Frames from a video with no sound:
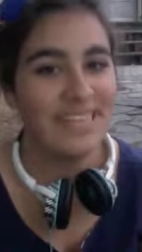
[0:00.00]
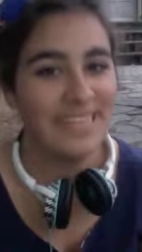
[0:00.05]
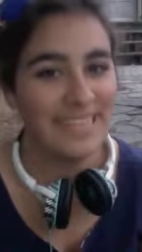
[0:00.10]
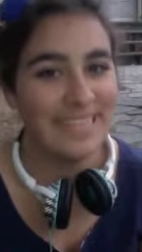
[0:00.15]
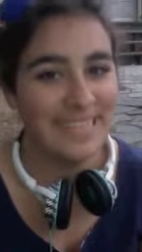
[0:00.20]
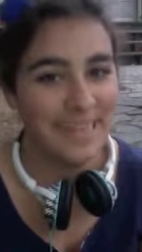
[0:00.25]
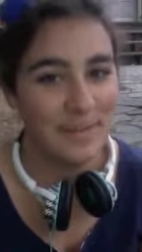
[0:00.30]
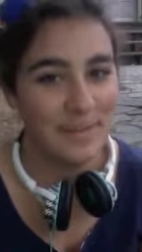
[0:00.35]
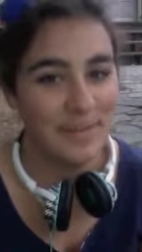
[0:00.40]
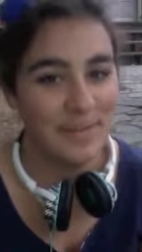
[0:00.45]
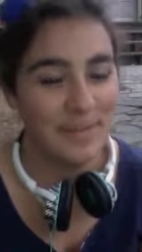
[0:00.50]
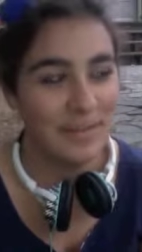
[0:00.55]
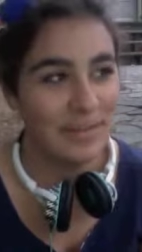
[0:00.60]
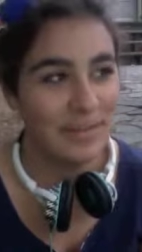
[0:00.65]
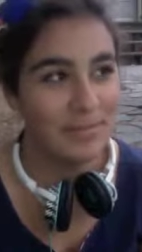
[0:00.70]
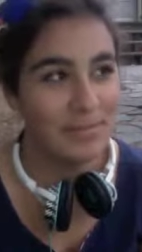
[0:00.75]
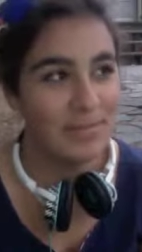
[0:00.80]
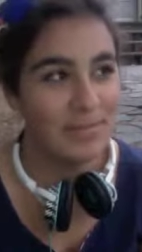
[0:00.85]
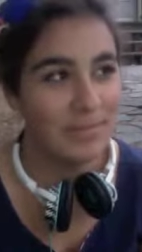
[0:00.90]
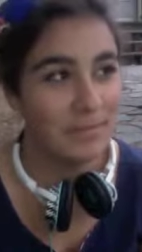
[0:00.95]
Yep, it'll
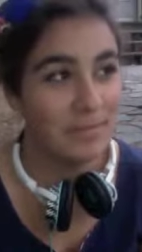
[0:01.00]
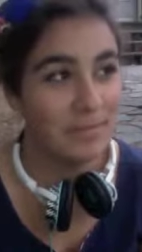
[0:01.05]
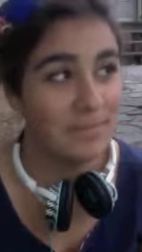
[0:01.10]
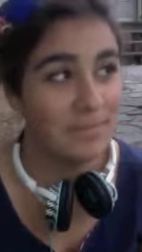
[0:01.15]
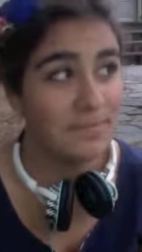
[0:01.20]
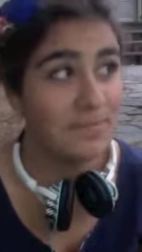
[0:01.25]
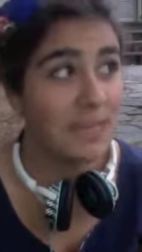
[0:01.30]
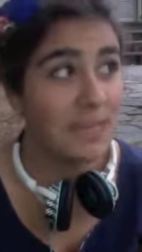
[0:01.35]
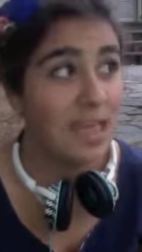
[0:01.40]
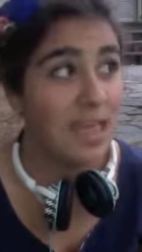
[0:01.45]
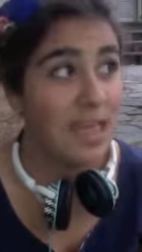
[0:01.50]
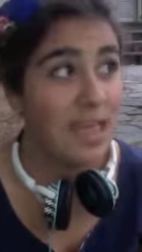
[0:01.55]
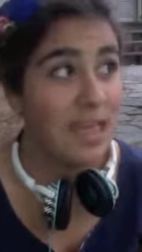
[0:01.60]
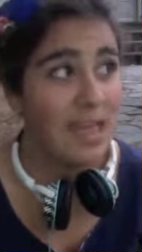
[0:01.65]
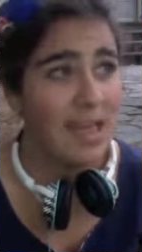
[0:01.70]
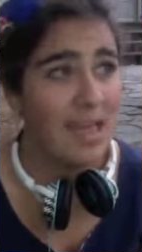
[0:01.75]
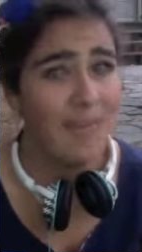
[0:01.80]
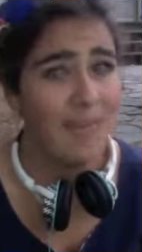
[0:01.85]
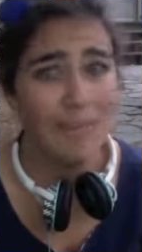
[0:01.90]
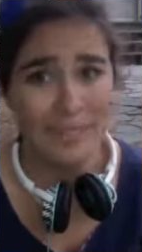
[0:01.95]
be fun.
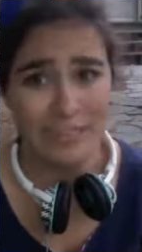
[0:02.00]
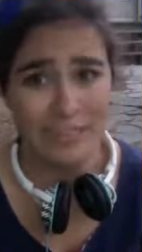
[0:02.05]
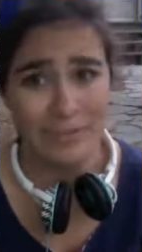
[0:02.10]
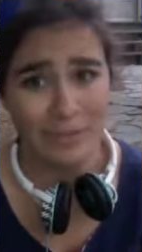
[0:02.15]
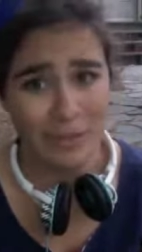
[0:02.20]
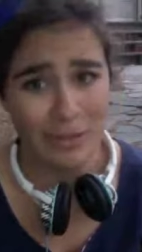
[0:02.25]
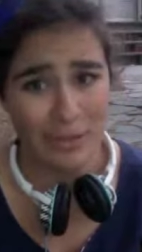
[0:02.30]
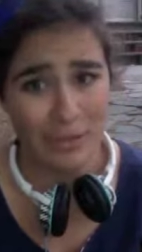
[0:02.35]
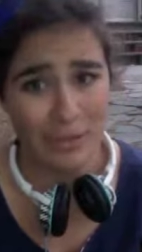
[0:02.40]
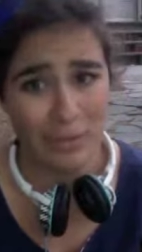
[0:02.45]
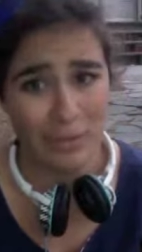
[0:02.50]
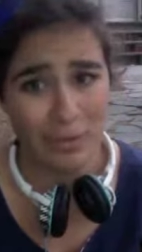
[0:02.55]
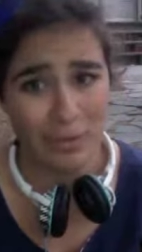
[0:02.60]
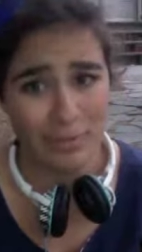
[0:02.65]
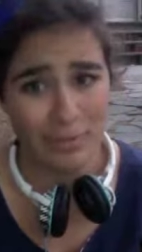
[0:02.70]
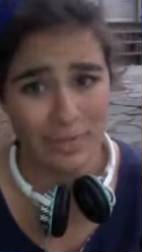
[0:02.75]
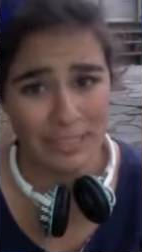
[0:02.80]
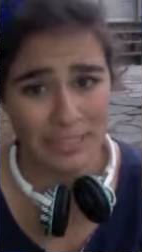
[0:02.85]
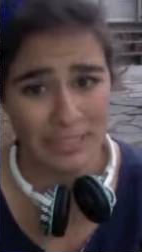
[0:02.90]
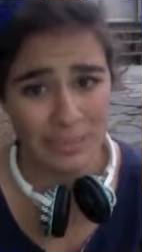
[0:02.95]
I'm missing Rocky Horror
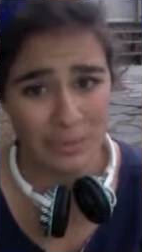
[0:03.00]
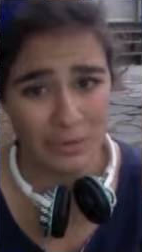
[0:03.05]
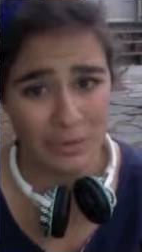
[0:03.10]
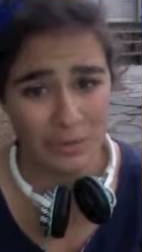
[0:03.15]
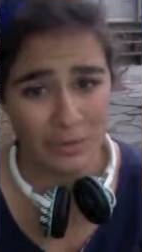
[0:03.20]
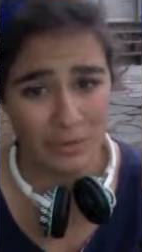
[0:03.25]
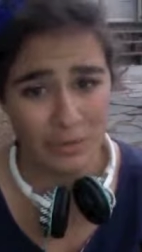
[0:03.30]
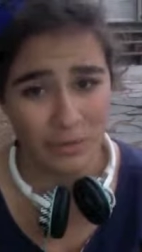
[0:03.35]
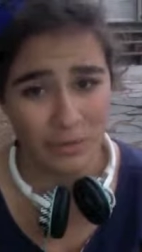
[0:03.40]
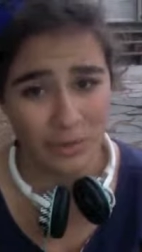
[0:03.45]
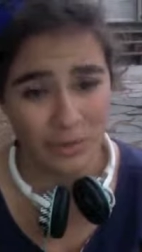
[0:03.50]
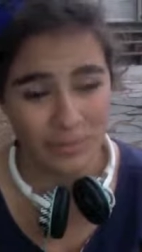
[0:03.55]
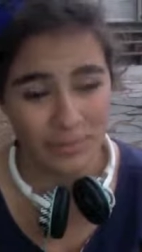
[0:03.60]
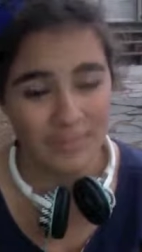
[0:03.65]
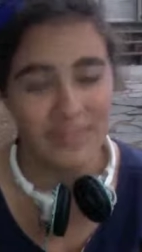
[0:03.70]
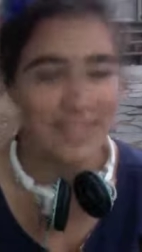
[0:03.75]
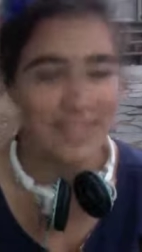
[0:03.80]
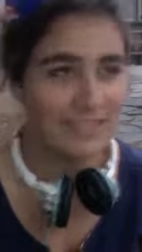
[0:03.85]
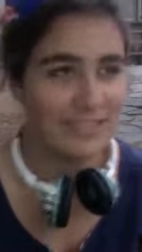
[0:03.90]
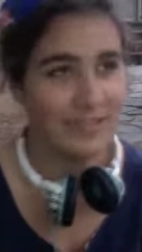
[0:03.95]
Picture Show for it, but
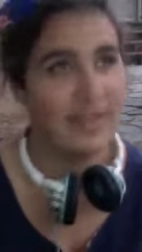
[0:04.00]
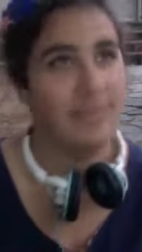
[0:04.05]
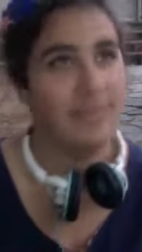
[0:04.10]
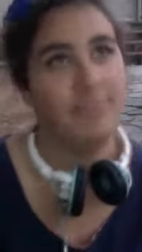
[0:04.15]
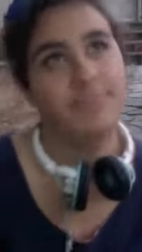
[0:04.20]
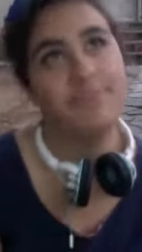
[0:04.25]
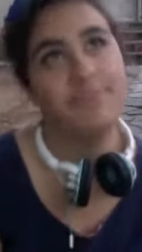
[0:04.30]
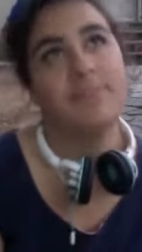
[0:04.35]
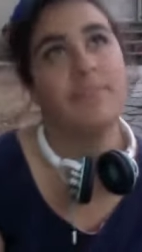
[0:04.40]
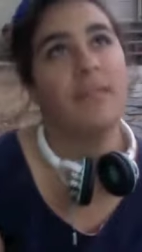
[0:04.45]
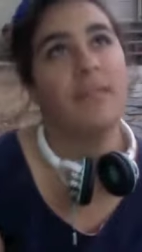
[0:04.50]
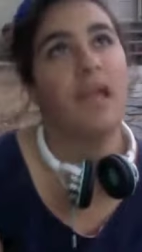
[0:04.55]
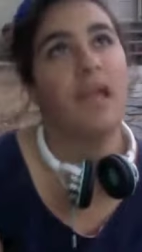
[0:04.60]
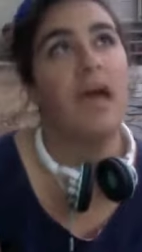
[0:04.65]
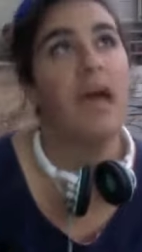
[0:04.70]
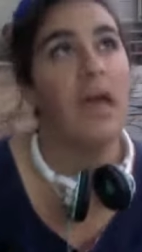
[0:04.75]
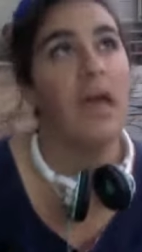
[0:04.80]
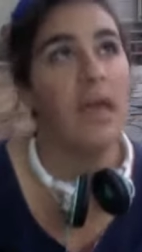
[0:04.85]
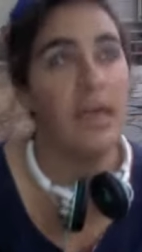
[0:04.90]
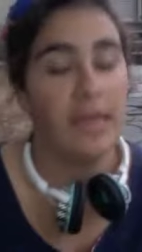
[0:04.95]
that's okay.
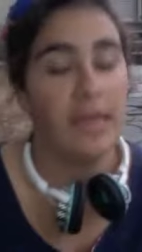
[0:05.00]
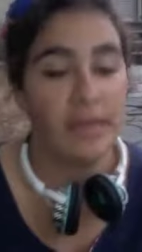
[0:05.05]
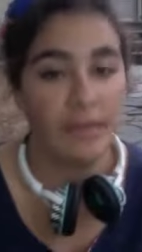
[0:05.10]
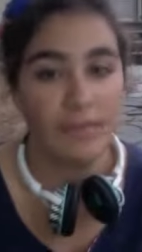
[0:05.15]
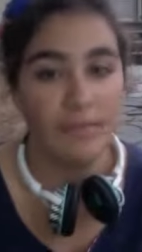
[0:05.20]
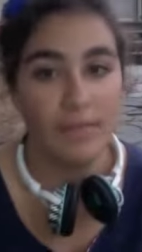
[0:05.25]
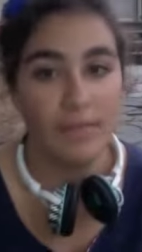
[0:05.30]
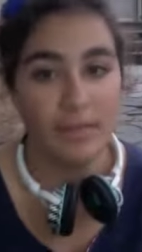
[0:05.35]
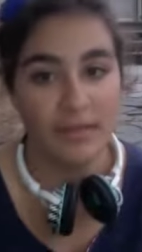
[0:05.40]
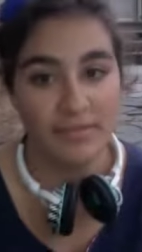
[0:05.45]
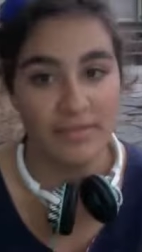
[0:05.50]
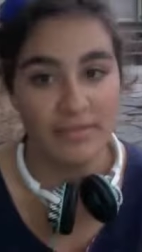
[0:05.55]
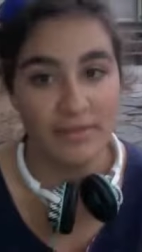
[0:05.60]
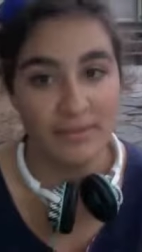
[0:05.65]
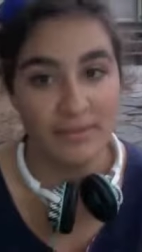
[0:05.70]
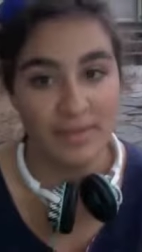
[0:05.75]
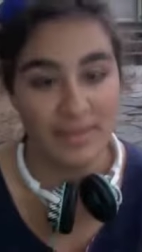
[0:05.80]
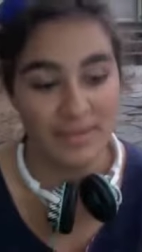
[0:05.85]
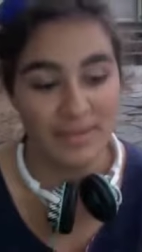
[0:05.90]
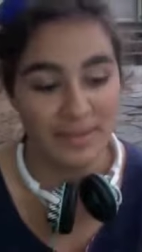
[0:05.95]
I will have fun
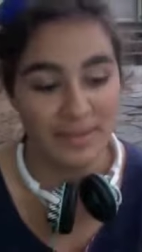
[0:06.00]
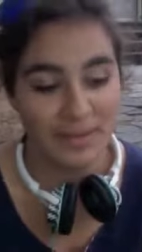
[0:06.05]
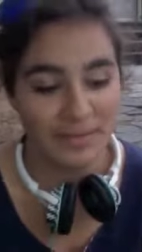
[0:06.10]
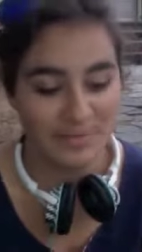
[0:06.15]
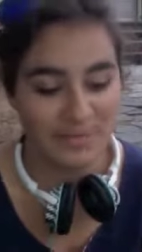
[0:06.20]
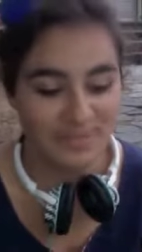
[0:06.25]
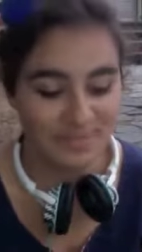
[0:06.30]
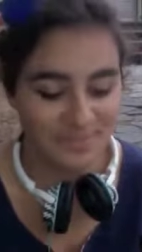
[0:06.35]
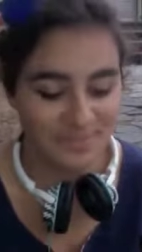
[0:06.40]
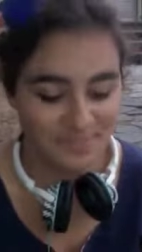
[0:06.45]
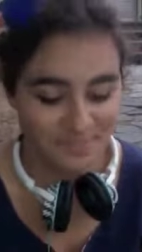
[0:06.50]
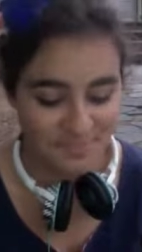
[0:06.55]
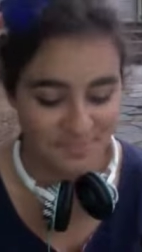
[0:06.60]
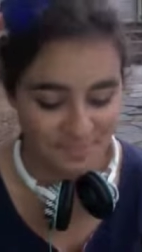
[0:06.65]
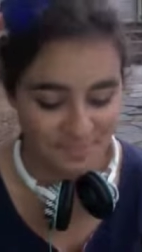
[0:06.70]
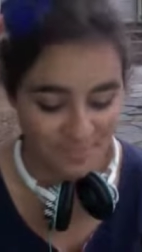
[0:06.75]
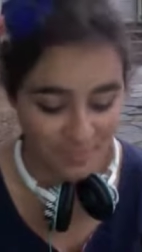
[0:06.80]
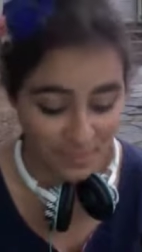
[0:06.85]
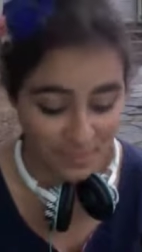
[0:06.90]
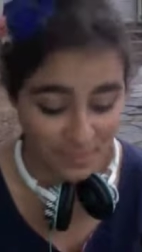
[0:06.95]
with them, anyways.
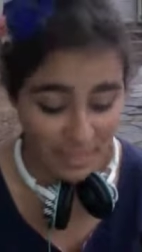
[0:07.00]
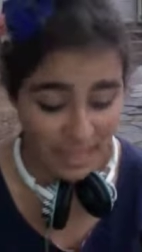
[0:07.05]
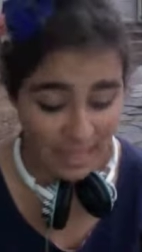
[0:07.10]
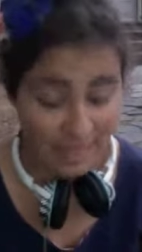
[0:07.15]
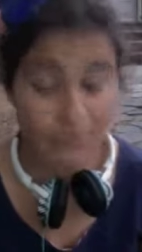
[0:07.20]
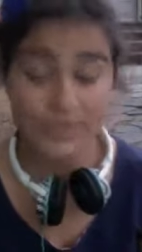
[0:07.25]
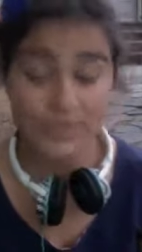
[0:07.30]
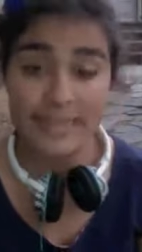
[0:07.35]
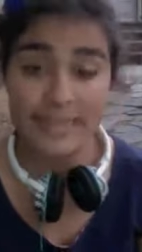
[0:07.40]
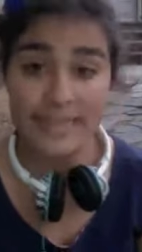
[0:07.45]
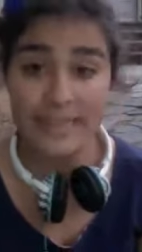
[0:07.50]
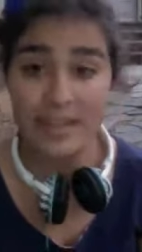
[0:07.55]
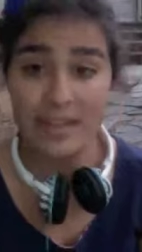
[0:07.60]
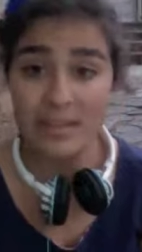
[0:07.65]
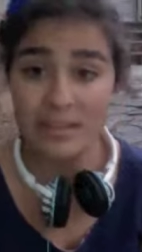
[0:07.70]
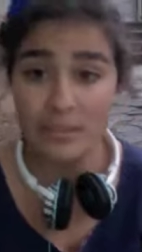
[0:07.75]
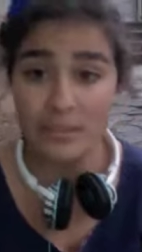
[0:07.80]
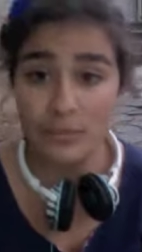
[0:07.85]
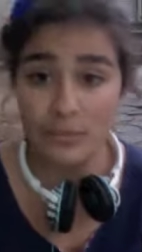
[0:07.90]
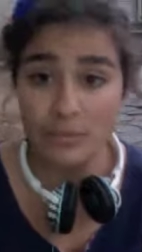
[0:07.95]
And I was thinking I'll
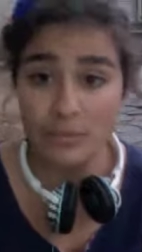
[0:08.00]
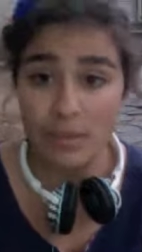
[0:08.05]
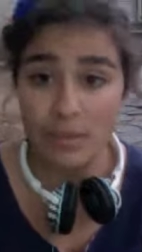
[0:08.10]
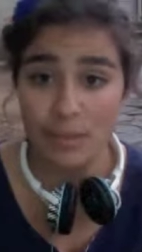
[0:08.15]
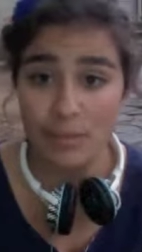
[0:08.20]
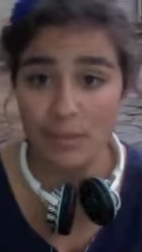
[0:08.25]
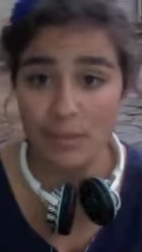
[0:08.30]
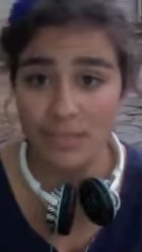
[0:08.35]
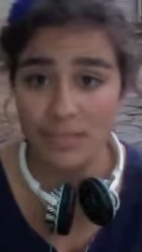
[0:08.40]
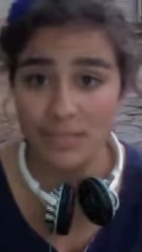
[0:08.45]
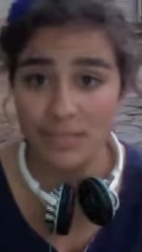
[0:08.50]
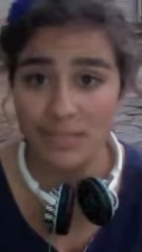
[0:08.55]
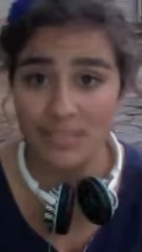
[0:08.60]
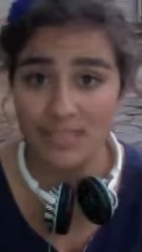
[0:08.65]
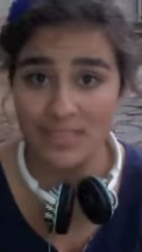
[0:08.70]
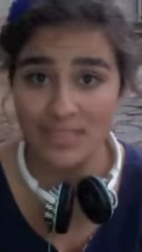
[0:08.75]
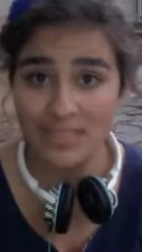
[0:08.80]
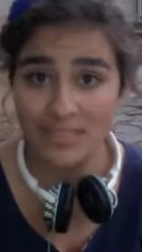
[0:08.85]
do my punishments